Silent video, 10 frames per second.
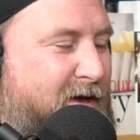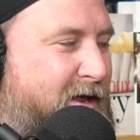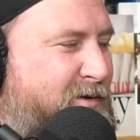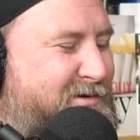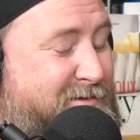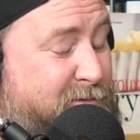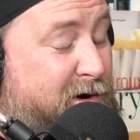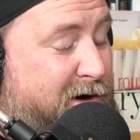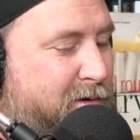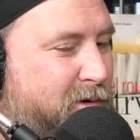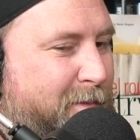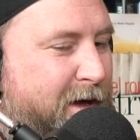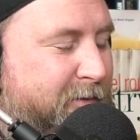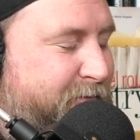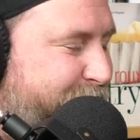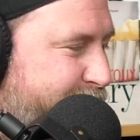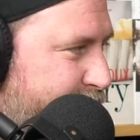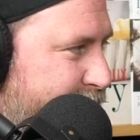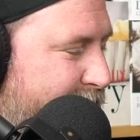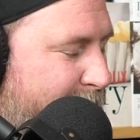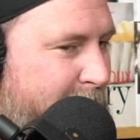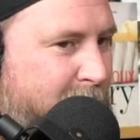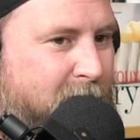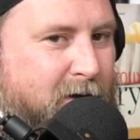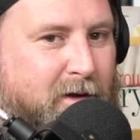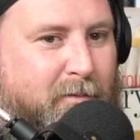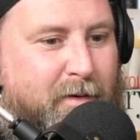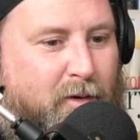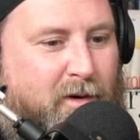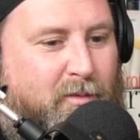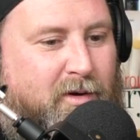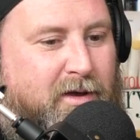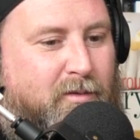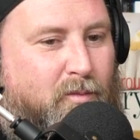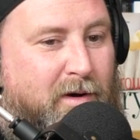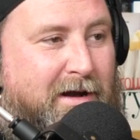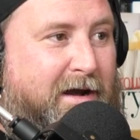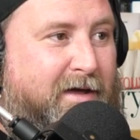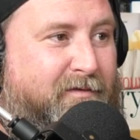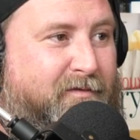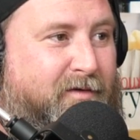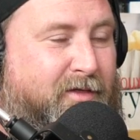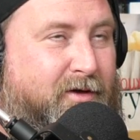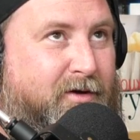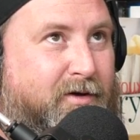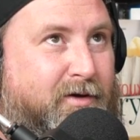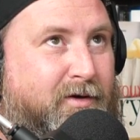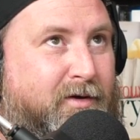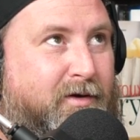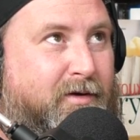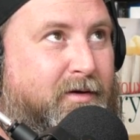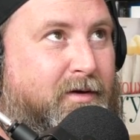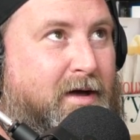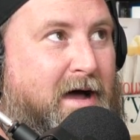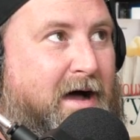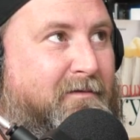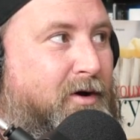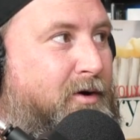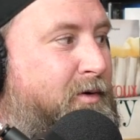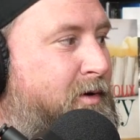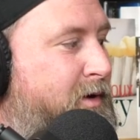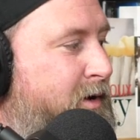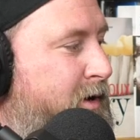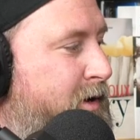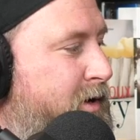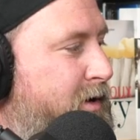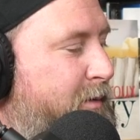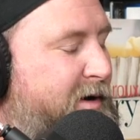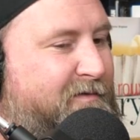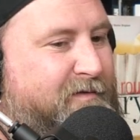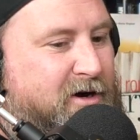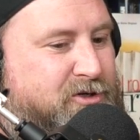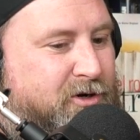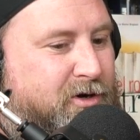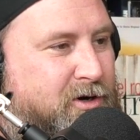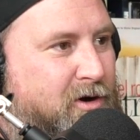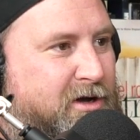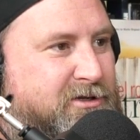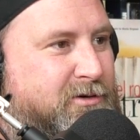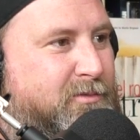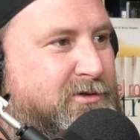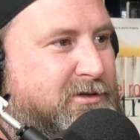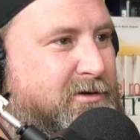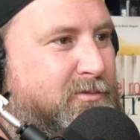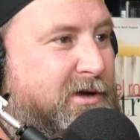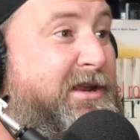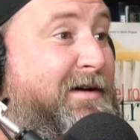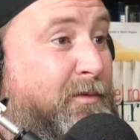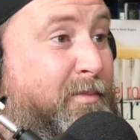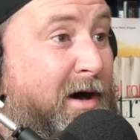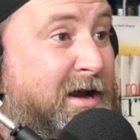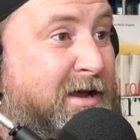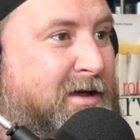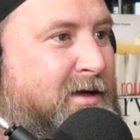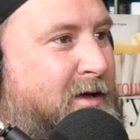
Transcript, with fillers: And he was kind of cool about it. But when we we left for the Arvo, and we had a function at night, so it wasn't we could have a break.